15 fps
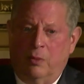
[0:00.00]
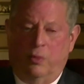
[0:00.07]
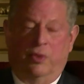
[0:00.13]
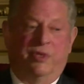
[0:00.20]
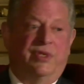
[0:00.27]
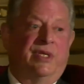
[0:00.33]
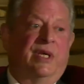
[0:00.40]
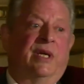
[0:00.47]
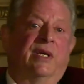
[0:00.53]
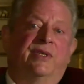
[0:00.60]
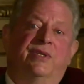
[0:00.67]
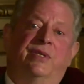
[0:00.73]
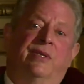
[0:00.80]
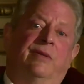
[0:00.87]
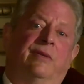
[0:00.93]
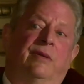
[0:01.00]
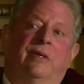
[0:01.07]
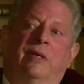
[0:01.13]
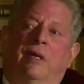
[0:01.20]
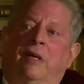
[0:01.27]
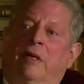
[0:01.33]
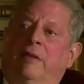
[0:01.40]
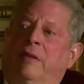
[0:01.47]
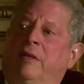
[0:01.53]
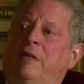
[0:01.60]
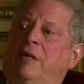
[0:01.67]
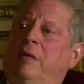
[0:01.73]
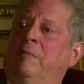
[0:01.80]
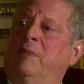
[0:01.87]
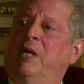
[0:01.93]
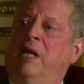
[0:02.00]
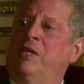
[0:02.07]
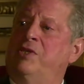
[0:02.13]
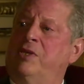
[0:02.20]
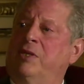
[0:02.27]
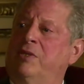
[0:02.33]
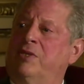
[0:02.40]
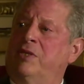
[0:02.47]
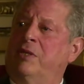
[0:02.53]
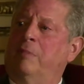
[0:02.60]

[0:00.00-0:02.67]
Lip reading: resist the temptations